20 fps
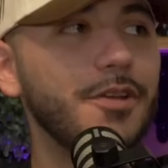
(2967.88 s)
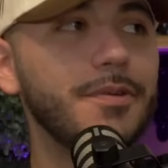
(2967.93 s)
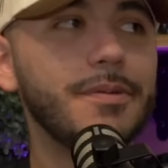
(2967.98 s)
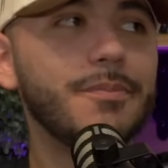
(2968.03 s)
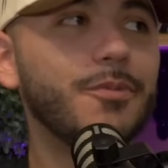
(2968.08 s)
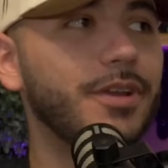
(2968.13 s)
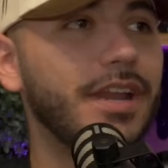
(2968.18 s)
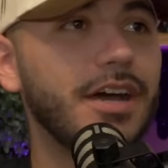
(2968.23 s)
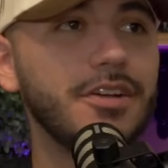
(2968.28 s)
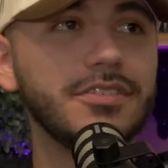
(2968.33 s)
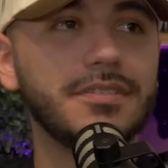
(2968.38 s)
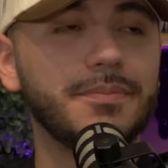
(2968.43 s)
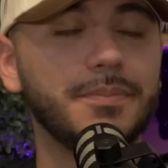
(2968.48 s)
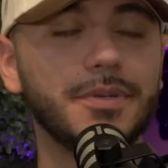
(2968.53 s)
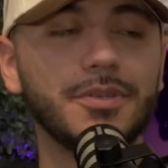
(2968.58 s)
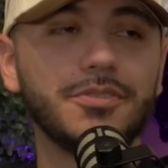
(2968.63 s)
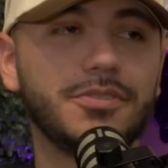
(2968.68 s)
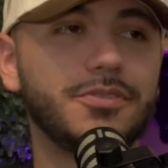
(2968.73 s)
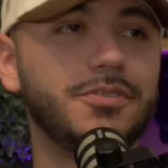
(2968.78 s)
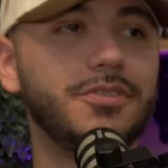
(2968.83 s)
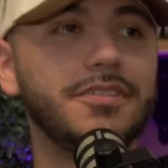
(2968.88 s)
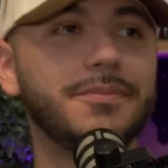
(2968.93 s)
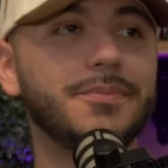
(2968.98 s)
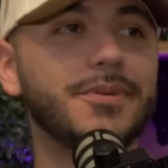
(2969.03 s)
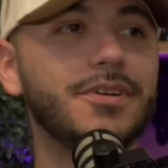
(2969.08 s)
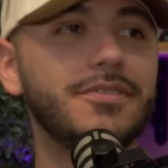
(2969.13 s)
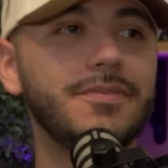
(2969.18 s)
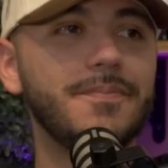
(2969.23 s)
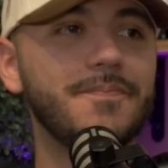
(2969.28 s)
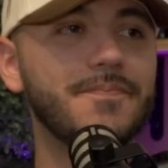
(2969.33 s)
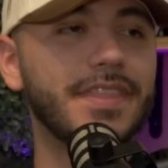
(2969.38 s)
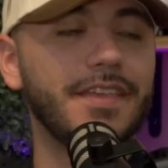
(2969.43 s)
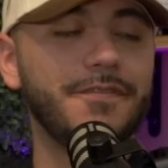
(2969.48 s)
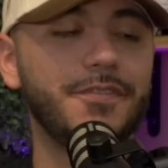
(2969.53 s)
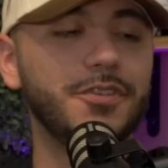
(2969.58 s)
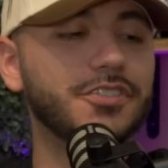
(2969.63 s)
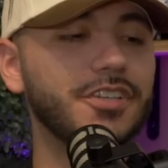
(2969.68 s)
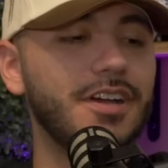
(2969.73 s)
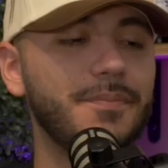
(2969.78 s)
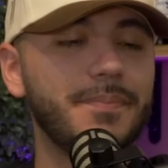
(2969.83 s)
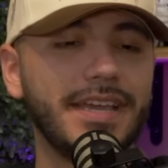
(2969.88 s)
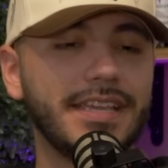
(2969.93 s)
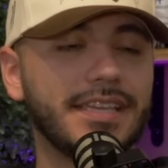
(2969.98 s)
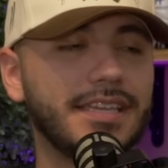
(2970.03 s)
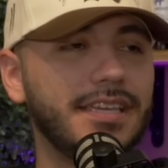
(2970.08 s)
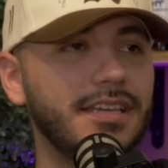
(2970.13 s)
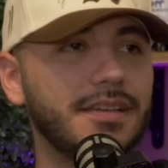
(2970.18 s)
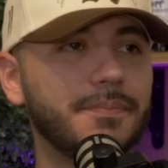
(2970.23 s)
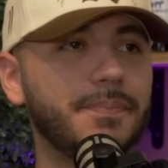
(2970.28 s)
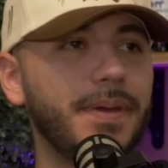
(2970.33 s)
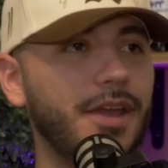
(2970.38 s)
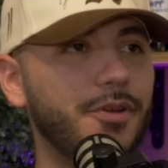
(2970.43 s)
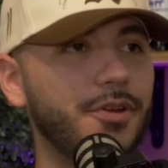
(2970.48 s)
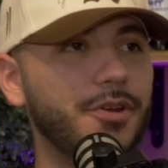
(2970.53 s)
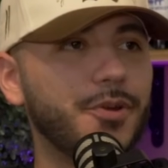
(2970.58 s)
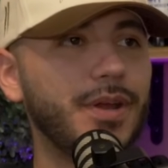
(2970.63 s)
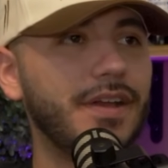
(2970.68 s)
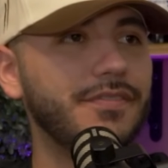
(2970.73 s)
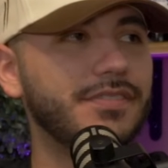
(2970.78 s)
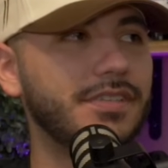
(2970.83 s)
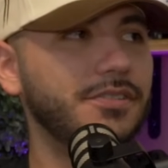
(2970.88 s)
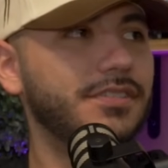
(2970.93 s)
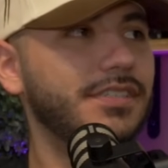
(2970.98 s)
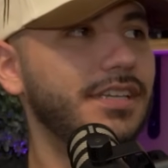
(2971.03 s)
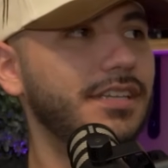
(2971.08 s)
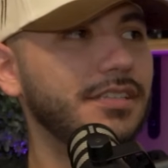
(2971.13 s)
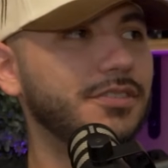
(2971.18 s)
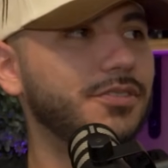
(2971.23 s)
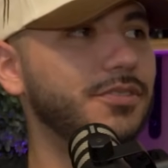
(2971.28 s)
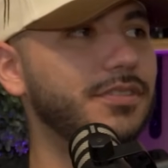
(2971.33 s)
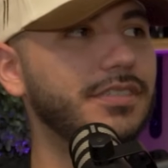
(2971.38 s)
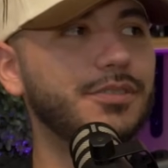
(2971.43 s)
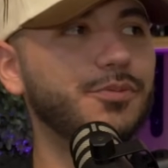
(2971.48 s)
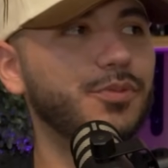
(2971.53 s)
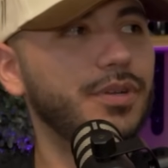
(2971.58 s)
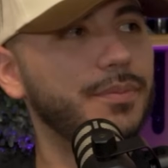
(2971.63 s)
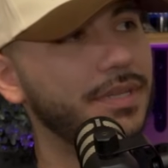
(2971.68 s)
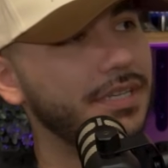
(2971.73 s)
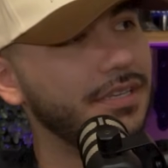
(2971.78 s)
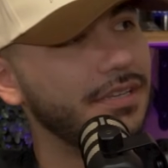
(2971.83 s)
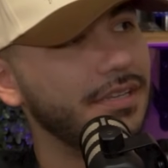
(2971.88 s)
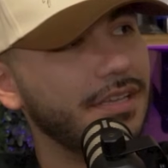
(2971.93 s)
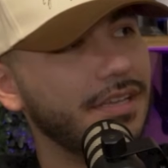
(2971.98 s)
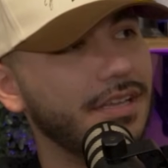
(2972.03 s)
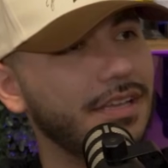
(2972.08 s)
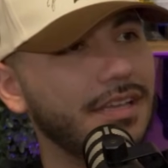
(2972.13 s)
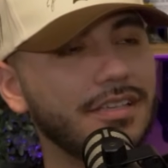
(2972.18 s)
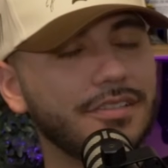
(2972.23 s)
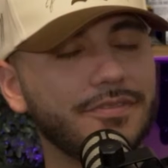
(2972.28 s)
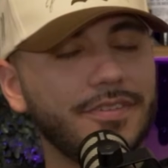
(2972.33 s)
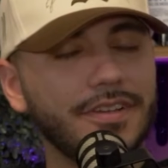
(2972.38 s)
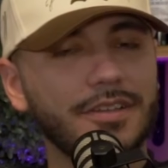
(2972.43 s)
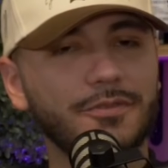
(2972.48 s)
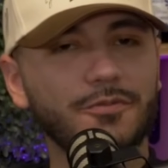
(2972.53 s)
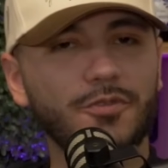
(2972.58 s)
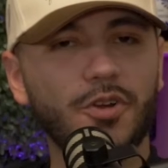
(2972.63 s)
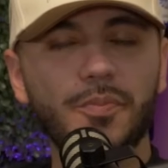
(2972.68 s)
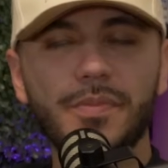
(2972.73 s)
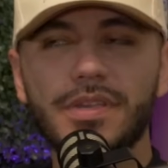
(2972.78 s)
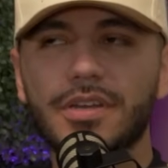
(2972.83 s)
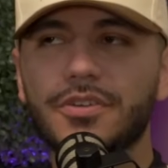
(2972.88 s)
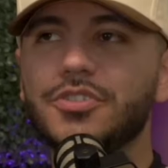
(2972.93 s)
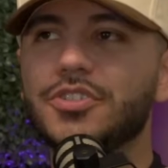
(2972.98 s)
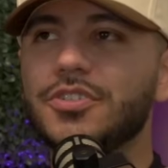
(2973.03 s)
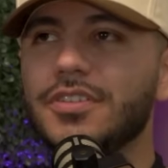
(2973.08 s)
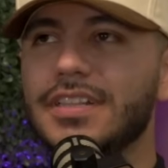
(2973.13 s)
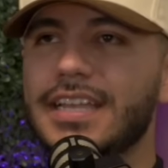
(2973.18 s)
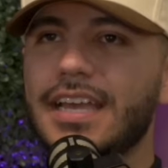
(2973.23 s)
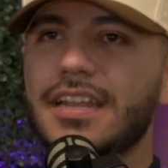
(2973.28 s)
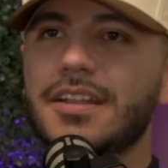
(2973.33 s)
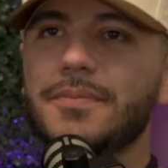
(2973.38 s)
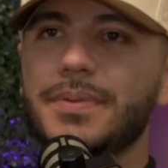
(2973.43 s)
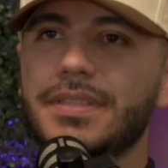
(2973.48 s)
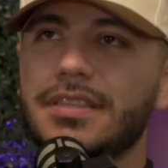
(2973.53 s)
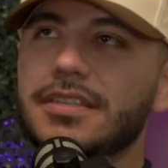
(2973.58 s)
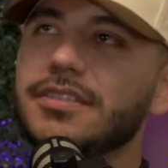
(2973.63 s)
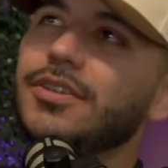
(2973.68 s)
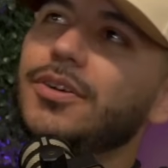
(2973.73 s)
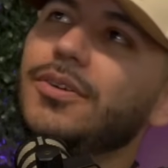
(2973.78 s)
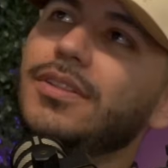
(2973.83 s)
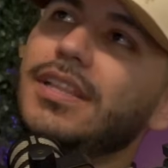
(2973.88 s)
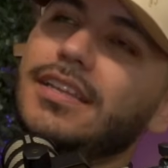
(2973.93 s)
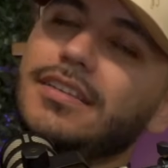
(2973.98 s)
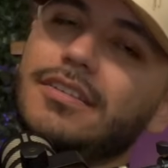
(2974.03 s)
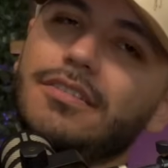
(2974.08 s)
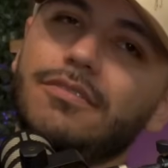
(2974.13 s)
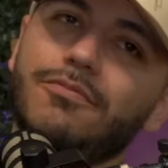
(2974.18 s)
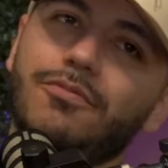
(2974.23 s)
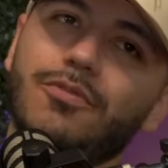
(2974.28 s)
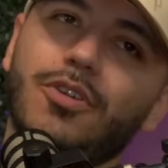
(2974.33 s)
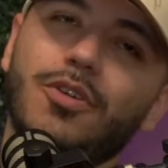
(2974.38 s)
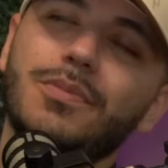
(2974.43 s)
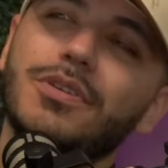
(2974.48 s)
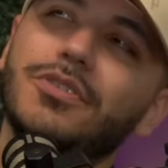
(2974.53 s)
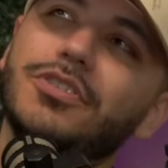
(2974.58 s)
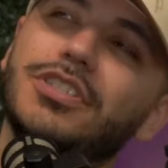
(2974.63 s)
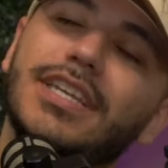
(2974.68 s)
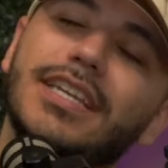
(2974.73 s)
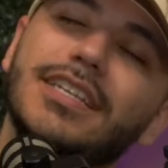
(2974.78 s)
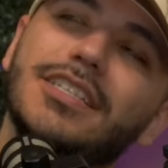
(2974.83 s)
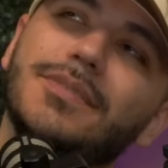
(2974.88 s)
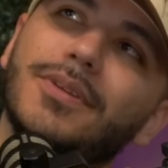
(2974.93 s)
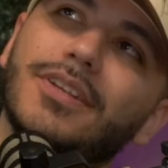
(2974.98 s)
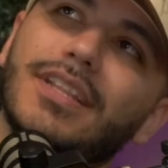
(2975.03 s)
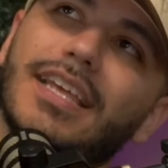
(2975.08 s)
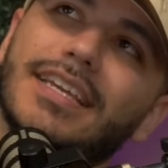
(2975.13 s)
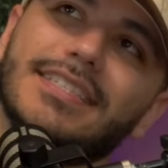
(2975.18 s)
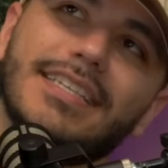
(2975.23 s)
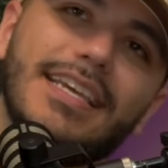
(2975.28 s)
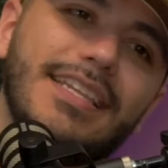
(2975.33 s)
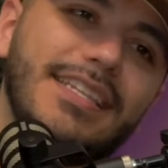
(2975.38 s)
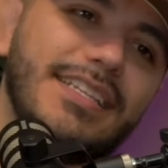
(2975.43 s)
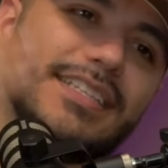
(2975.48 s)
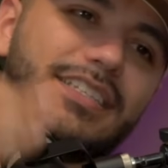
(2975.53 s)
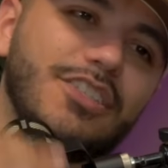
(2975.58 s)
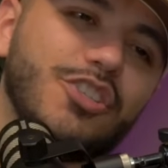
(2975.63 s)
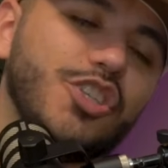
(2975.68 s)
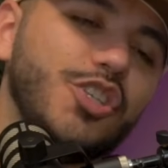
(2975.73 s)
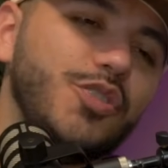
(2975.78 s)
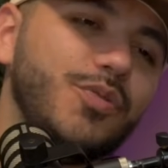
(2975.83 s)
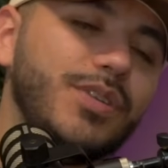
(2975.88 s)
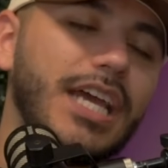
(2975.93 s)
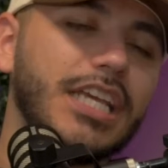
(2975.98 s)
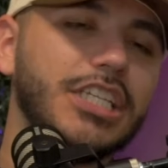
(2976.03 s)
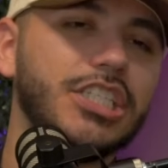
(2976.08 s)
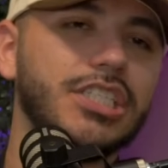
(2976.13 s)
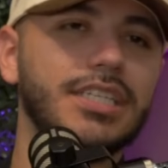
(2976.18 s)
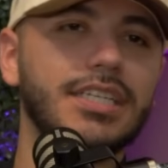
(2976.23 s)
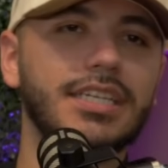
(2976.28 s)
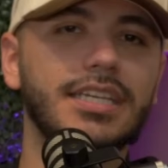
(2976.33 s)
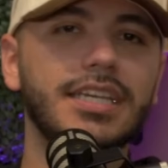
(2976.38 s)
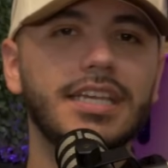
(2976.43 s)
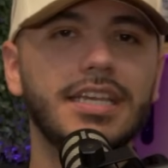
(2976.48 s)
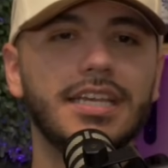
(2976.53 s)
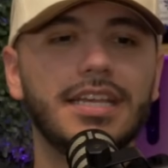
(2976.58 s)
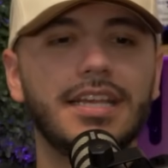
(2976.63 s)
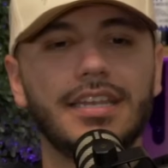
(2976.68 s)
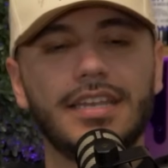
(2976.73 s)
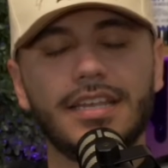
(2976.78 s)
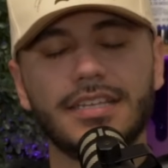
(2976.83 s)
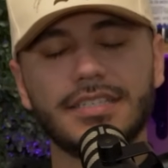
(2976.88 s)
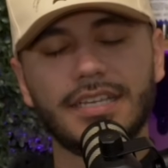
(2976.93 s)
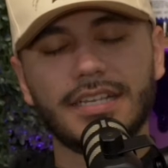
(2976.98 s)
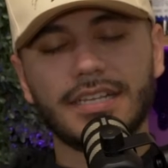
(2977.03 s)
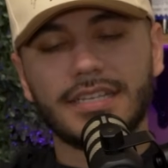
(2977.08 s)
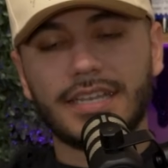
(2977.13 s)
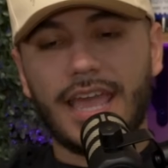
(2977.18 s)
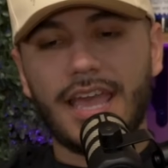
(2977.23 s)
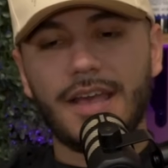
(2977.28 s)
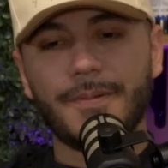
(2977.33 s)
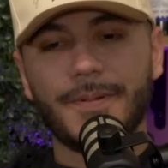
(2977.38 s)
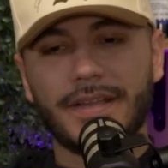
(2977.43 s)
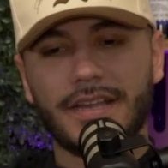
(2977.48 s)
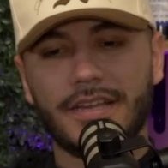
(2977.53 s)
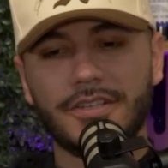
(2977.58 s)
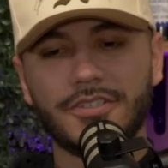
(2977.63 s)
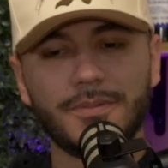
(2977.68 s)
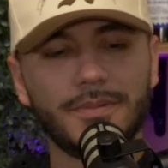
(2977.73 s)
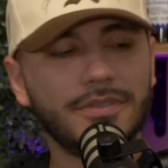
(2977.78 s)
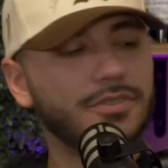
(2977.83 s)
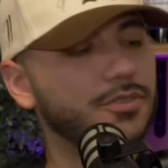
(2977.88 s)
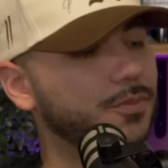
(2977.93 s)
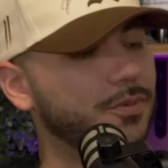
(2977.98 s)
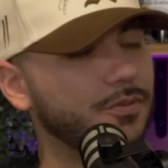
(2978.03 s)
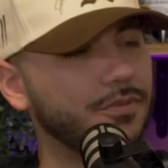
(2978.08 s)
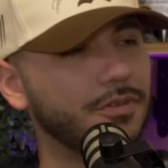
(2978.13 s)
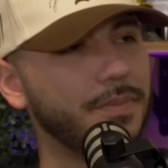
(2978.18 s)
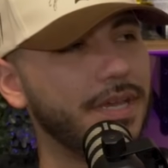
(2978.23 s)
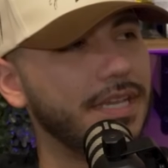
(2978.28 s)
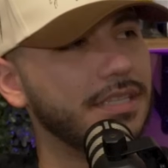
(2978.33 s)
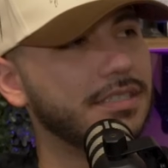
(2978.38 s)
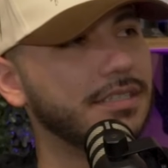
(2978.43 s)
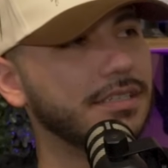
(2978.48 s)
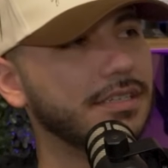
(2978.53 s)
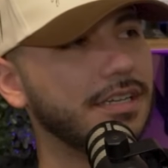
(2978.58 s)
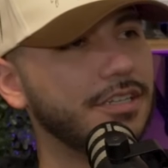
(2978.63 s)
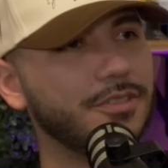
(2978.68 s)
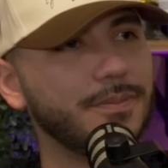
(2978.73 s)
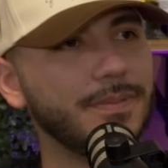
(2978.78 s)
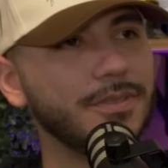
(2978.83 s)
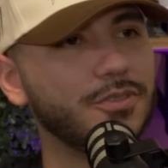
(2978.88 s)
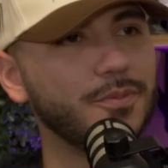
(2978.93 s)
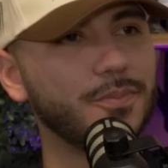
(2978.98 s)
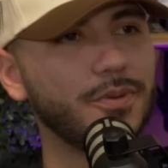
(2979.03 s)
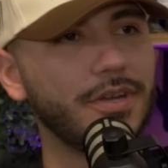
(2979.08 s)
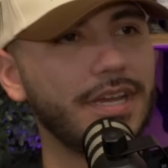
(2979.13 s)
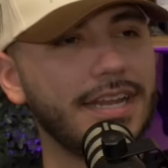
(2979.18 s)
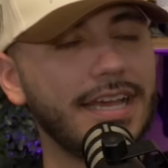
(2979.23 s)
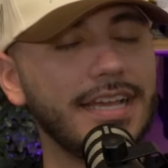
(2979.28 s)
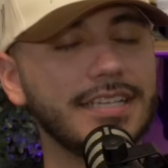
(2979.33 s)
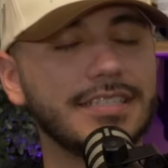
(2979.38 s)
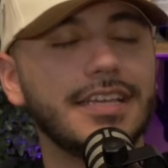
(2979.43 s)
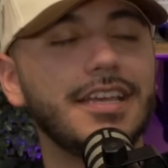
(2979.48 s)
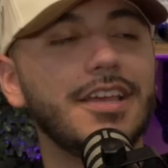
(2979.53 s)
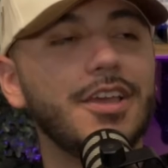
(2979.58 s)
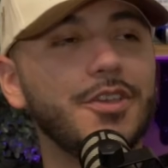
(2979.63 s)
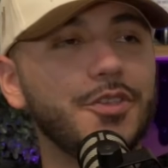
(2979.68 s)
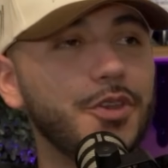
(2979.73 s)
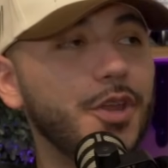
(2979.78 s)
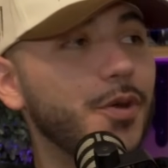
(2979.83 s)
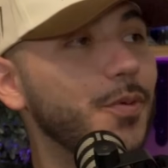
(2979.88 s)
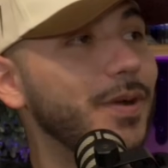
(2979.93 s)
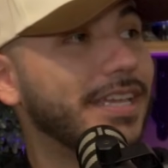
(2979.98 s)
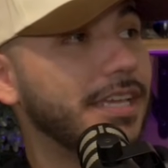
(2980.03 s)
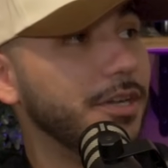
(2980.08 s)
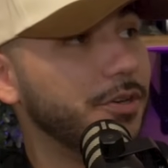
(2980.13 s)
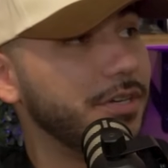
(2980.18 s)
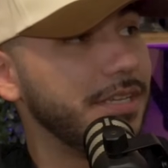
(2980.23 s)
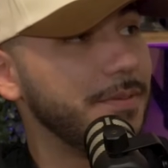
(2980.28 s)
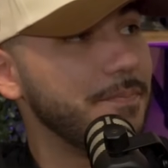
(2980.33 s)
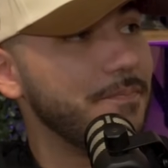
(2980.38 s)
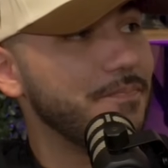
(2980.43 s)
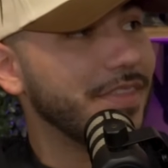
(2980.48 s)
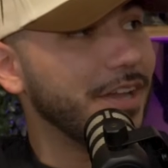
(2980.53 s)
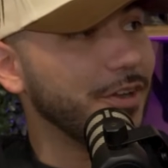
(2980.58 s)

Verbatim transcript: I remember when I was in middle schooler, bro, if you saw my kick paragraphs I was sending to these women, it's fucking Romeo and Juliet up in this whole like Romeo Shakespeare, like sending this cute ass shit. And I was like, damn, like I used to be super romantic. I used to be super head ass. You know what killed it?